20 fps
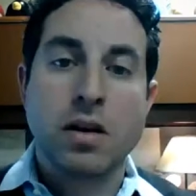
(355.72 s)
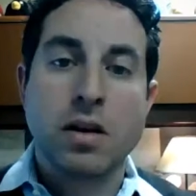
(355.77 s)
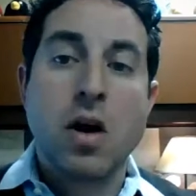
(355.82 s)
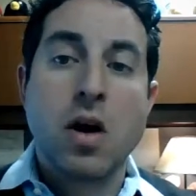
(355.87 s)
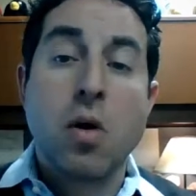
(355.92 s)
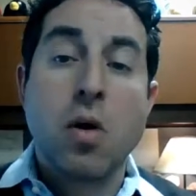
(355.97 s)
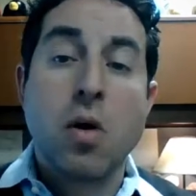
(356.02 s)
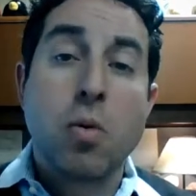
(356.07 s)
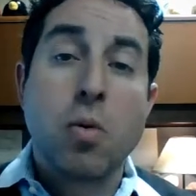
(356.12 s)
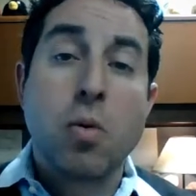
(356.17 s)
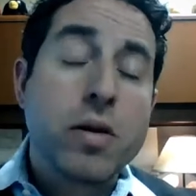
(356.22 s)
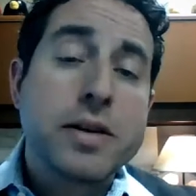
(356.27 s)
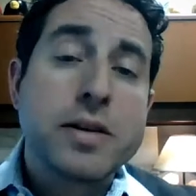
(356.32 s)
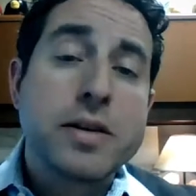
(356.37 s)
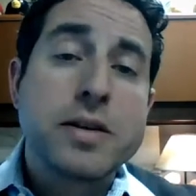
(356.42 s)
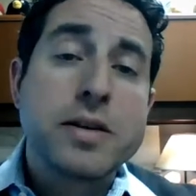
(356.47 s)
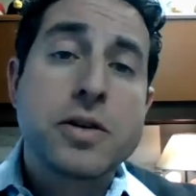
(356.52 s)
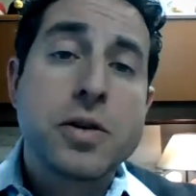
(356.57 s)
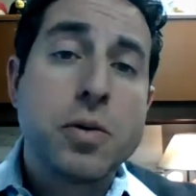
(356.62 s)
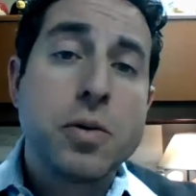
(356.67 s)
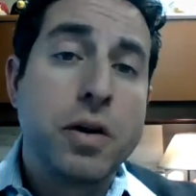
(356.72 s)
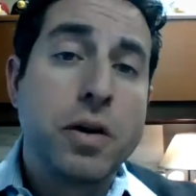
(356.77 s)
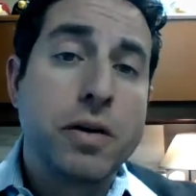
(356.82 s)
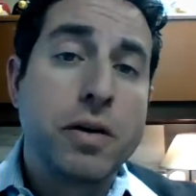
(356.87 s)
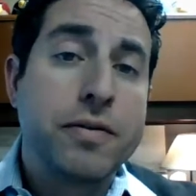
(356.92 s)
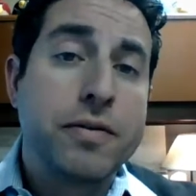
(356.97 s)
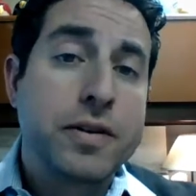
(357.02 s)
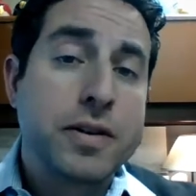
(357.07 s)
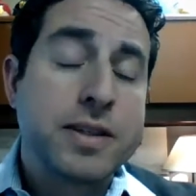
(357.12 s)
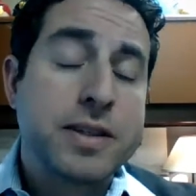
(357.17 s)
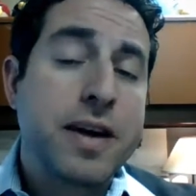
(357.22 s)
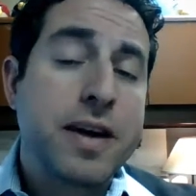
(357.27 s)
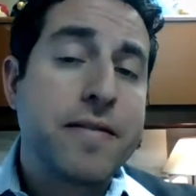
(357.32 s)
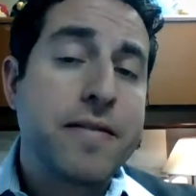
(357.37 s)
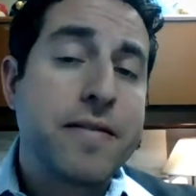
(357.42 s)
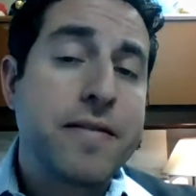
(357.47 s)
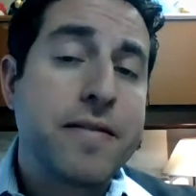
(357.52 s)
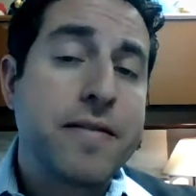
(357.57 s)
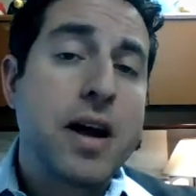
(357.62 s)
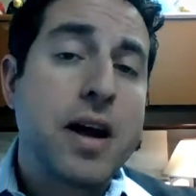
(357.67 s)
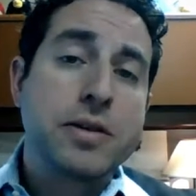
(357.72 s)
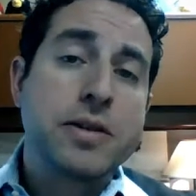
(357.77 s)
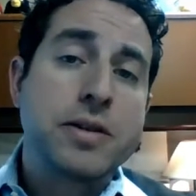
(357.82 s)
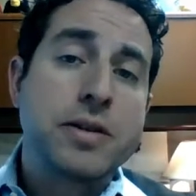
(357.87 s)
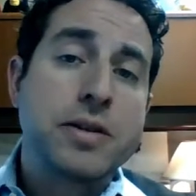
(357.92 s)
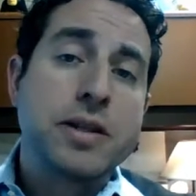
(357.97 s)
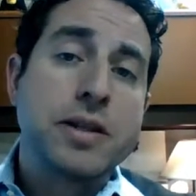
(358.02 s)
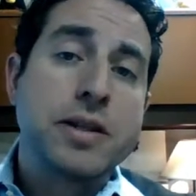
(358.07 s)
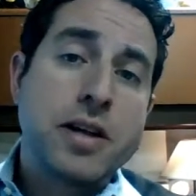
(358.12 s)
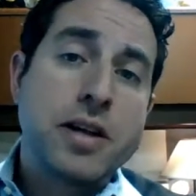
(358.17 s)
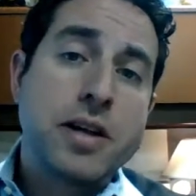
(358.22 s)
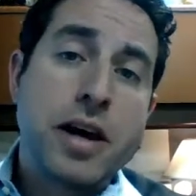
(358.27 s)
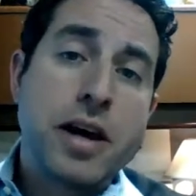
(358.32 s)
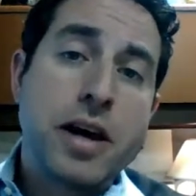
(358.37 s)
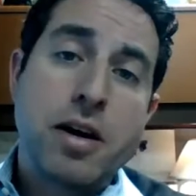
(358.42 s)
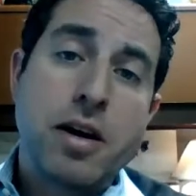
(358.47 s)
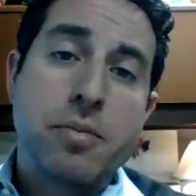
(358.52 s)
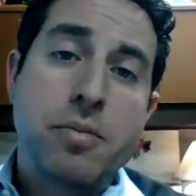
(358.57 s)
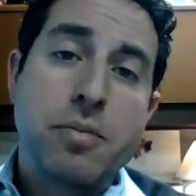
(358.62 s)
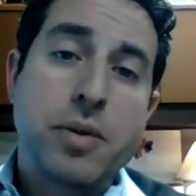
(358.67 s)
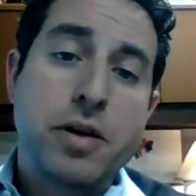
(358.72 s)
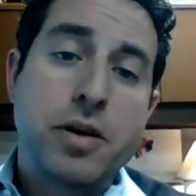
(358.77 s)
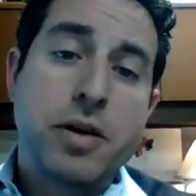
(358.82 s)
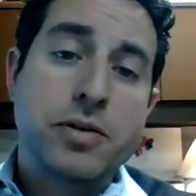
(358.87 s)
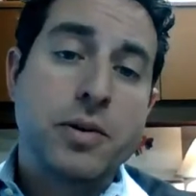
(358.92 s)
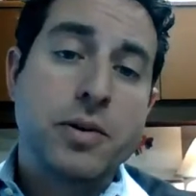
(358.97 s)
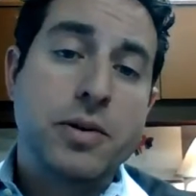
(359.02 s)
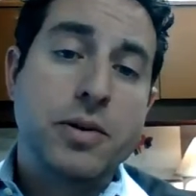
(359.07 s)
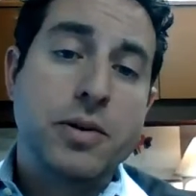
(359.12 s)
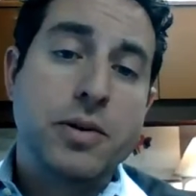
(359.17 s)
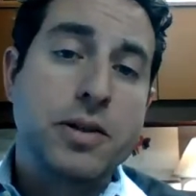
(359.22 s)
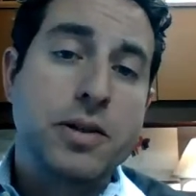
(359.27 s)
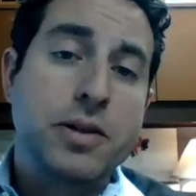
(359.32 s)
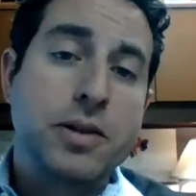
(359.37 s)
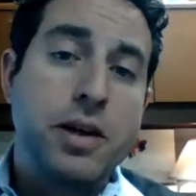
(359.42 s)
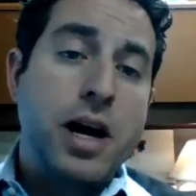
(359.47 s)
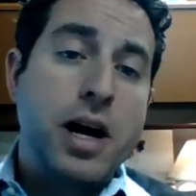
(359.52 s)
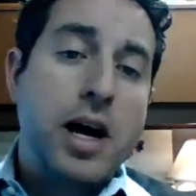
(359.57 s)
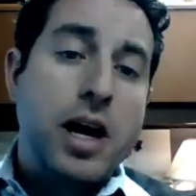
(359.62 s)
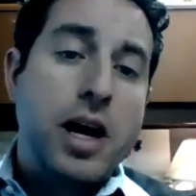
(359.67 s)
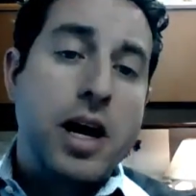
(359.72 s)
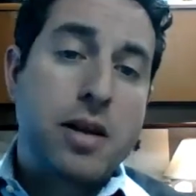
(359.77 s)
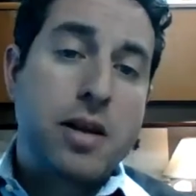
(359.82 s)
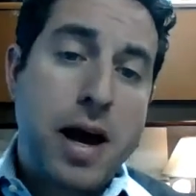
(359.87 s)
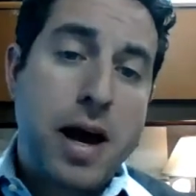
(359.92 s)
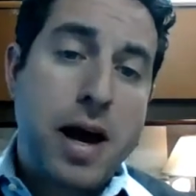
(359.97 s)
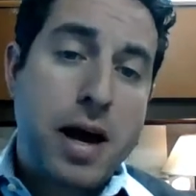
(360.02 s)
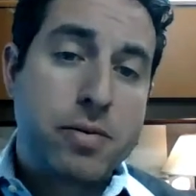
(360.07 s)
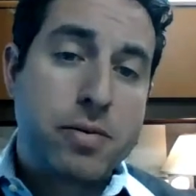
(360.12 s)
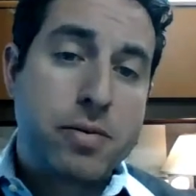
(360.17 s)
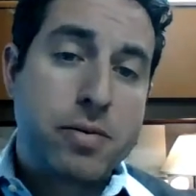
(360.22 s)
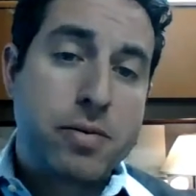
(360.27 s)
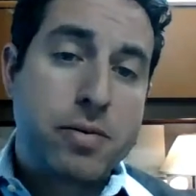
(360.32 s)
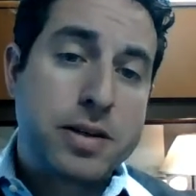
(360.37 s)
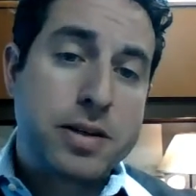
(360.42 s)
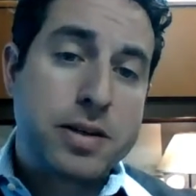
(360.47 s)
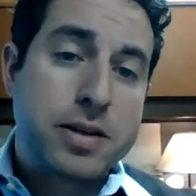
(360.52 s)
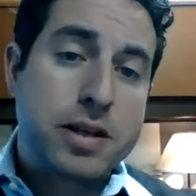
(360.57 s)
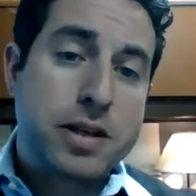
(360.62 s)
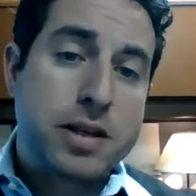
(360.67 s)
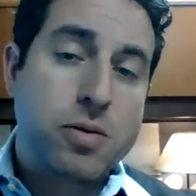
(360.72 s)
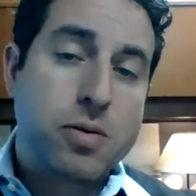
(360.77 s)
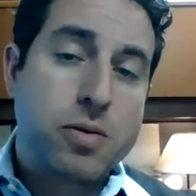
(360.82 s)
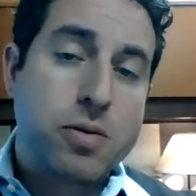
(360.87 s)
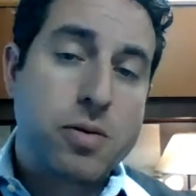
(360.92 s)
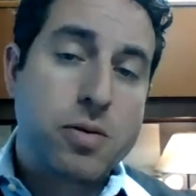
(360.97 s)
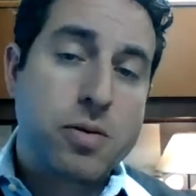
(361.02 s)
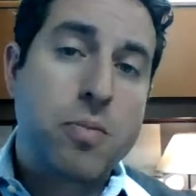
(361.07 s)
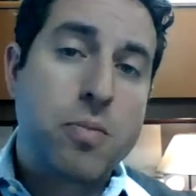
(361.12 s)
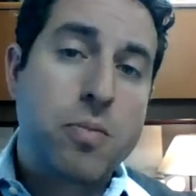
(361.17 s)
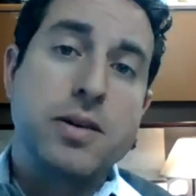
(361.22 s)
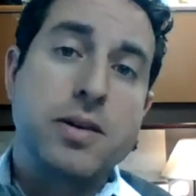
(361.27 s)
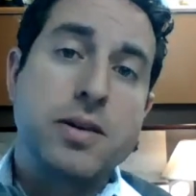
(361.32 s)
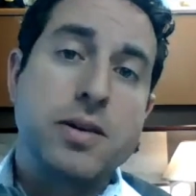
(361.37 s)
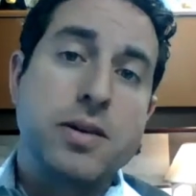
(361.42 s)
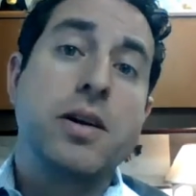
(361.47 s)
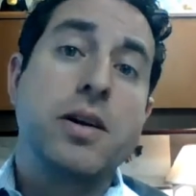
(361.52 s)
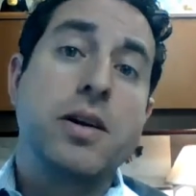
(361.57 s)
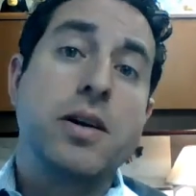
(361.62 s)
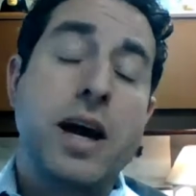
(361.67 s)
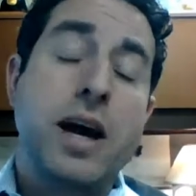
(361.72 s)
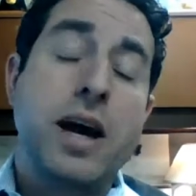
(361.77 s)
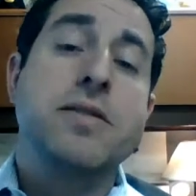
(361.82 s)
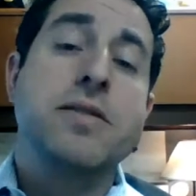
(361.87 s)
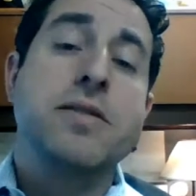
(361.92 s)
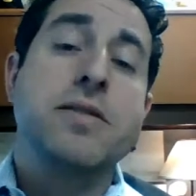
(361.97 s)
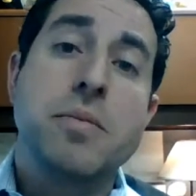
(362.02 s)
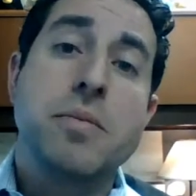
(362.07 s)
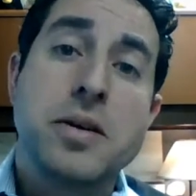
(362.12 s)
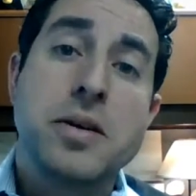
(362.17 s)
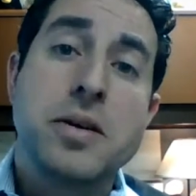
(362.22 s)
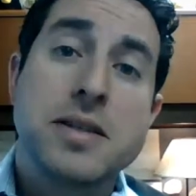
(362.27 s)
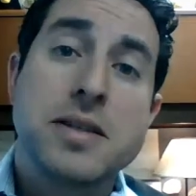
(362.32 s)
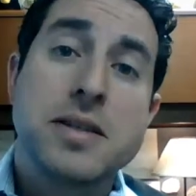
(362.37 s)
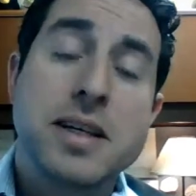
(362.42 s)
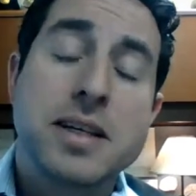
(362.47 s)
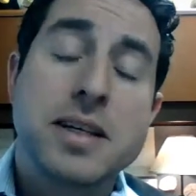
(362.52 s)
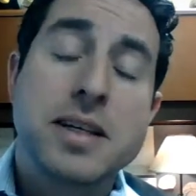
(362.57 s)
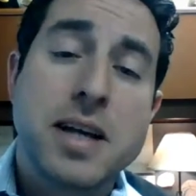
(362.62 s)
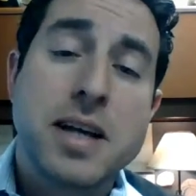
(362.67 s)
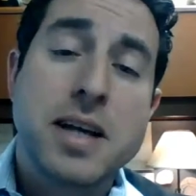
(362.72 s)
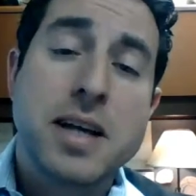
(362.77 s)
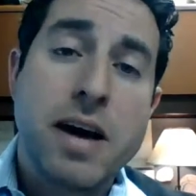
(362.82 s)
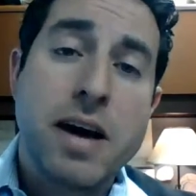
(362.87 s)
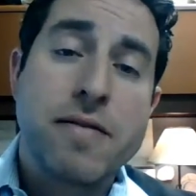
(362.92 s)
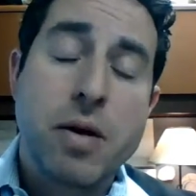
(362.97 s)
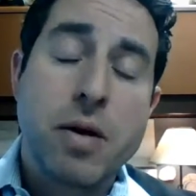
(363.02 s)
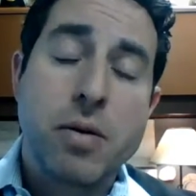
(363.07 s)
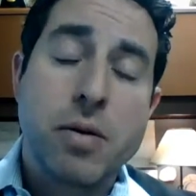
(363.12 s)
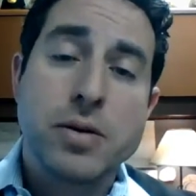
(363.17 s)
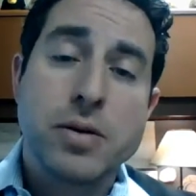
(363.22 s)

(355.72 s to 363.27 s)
We're in school for 7 hours each day in our middle schools, and the batteries on these Chromebooks are going to last for about 6.5 hours of